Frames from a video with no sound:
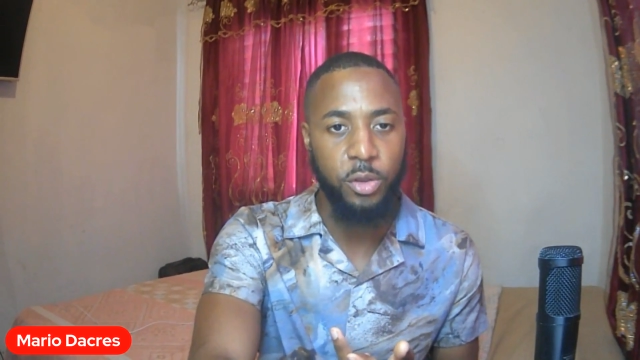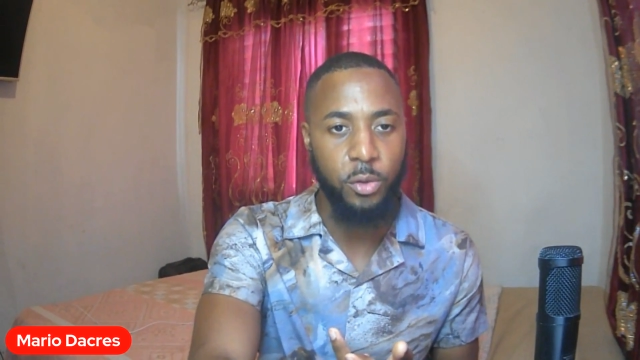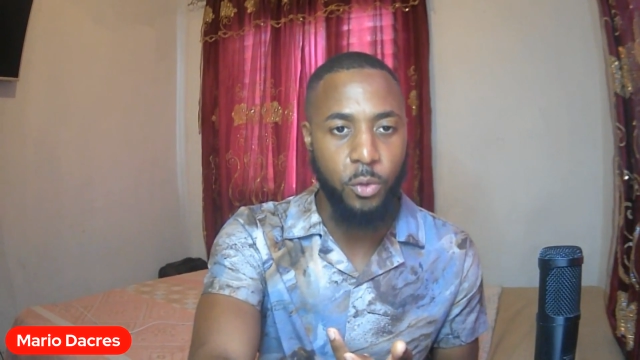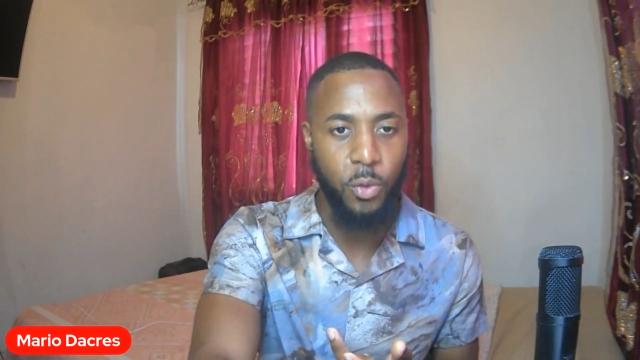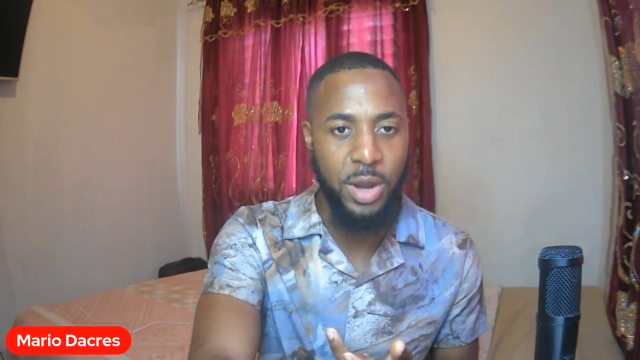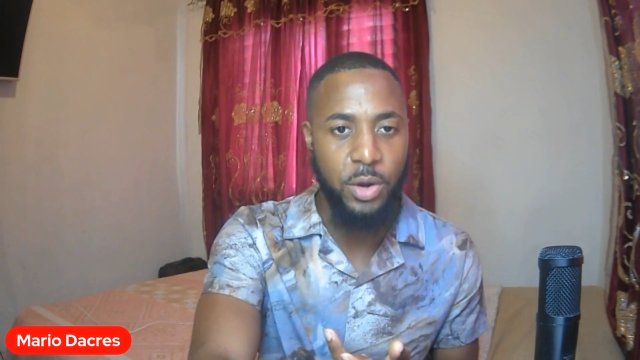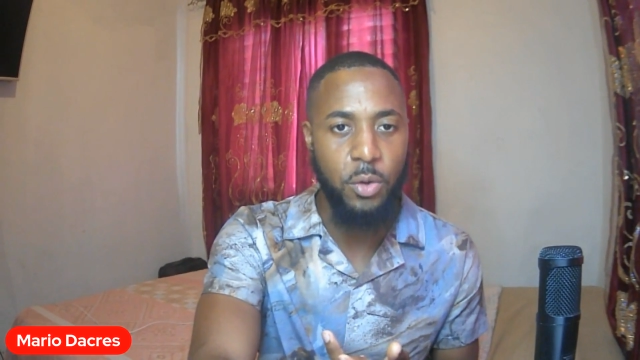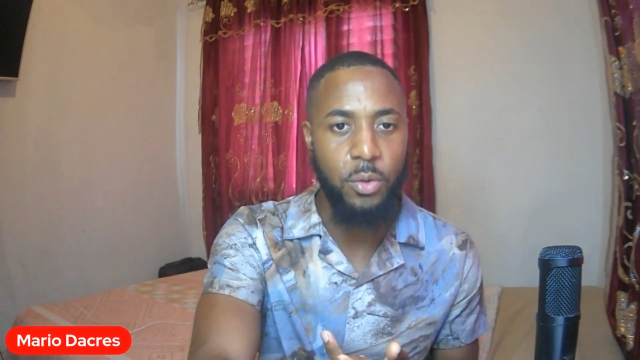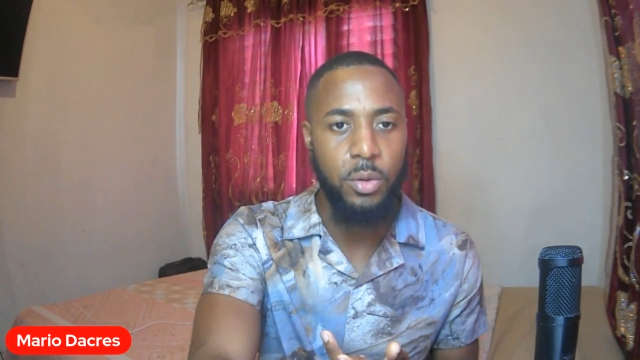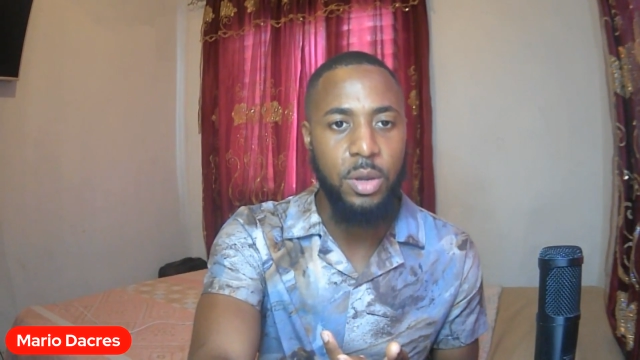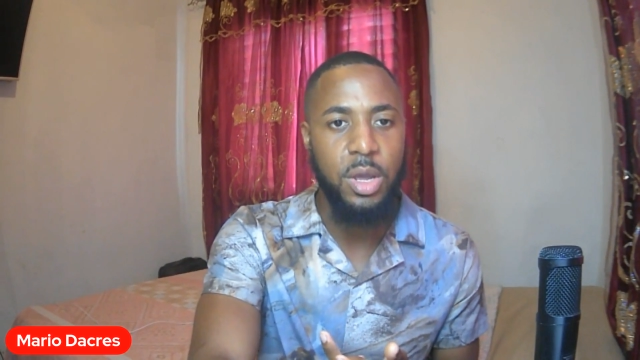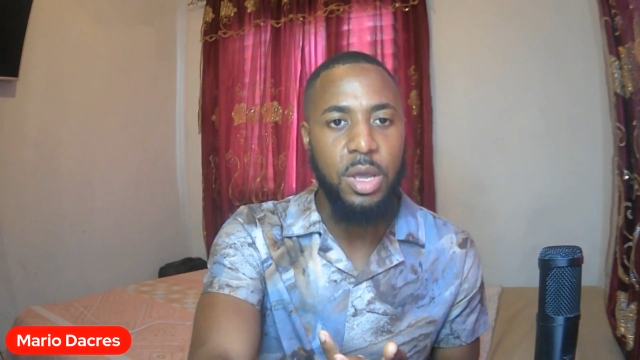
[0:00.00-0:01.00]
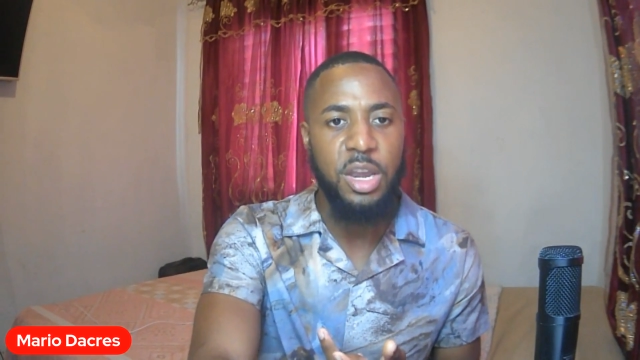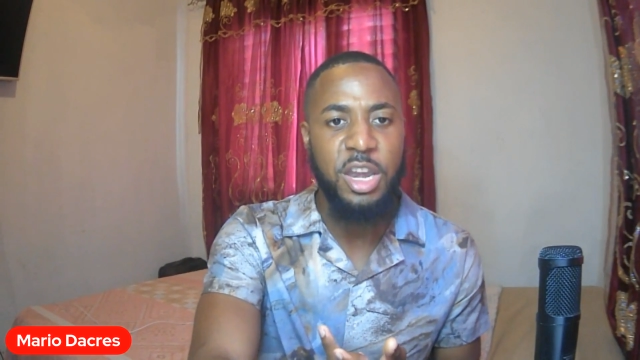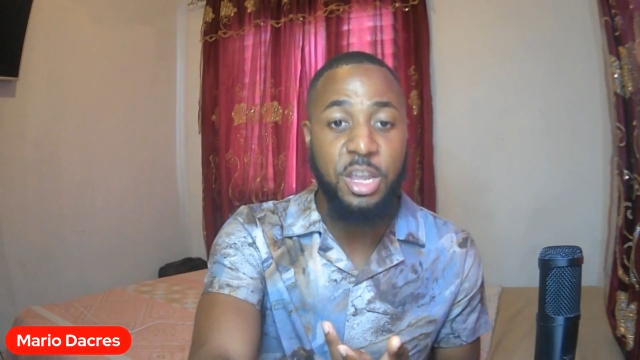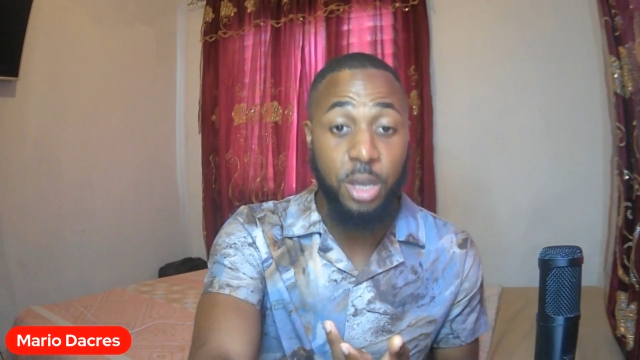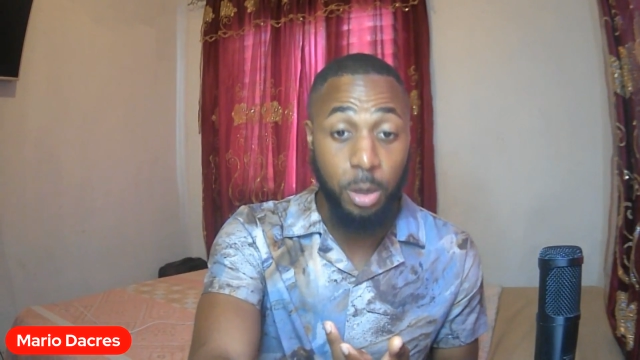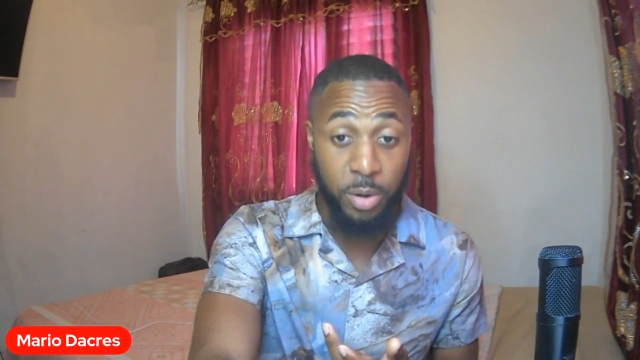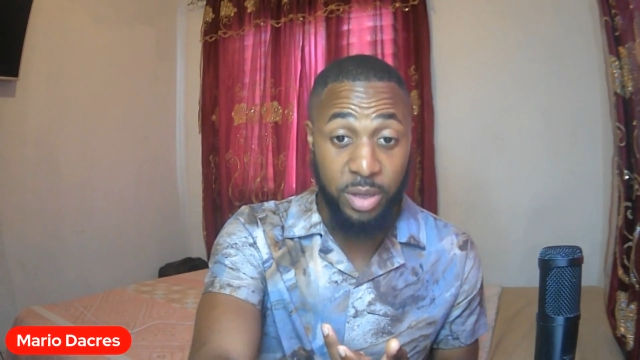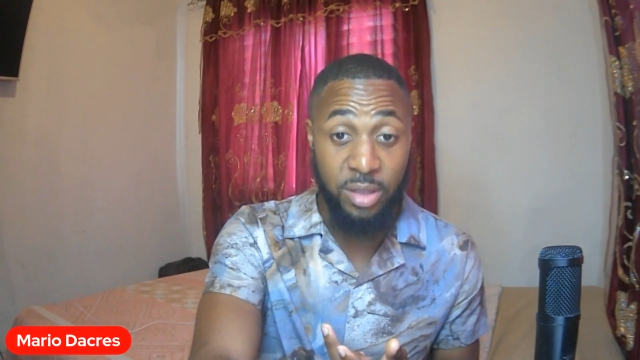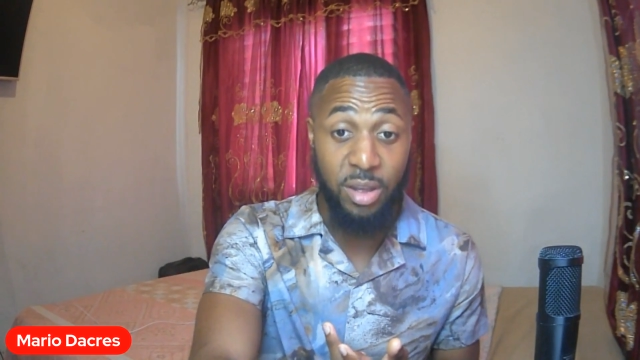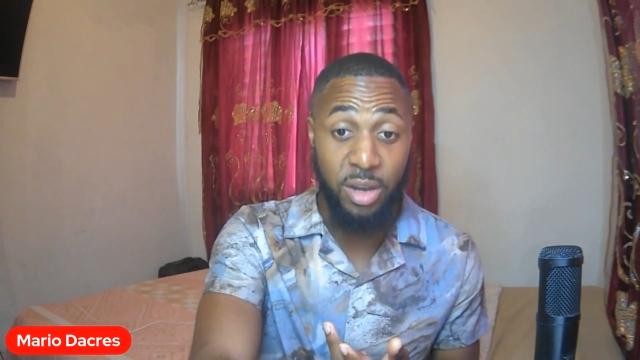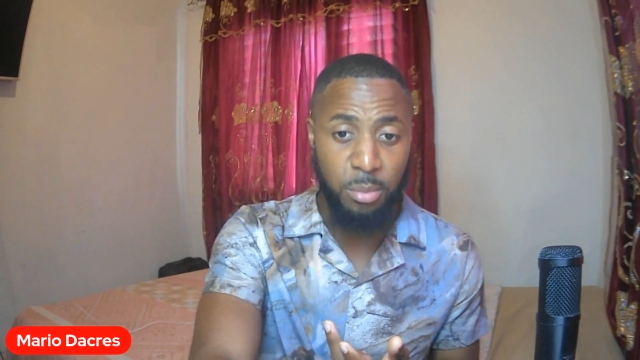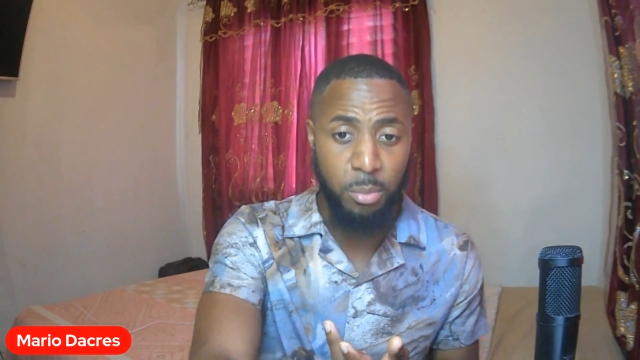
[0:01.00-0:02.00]
right now, Neco is
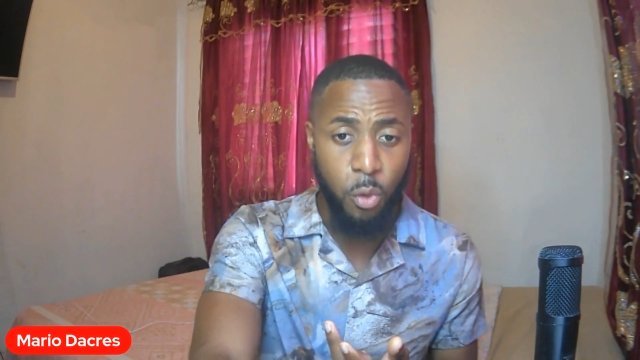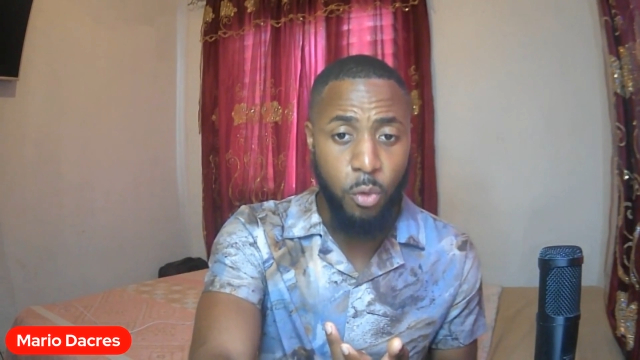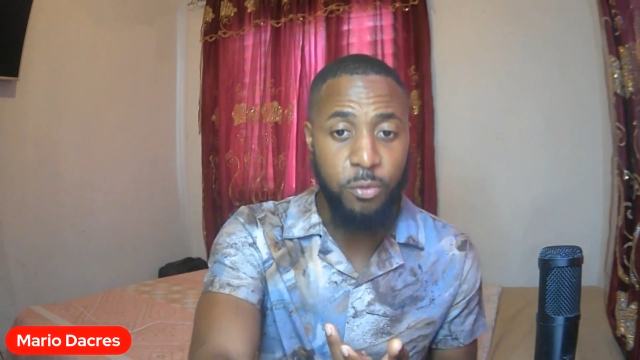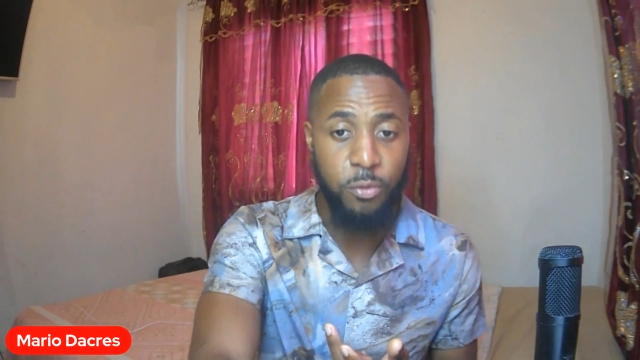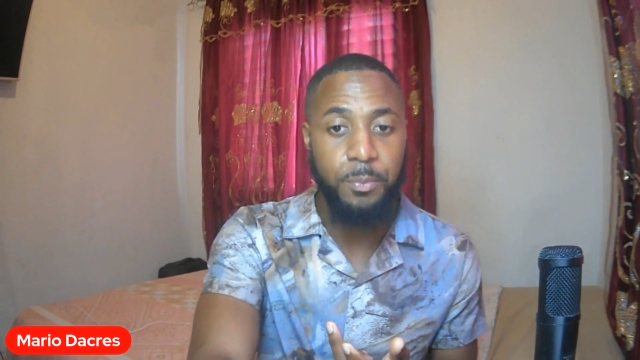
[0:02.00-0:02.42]
on a move.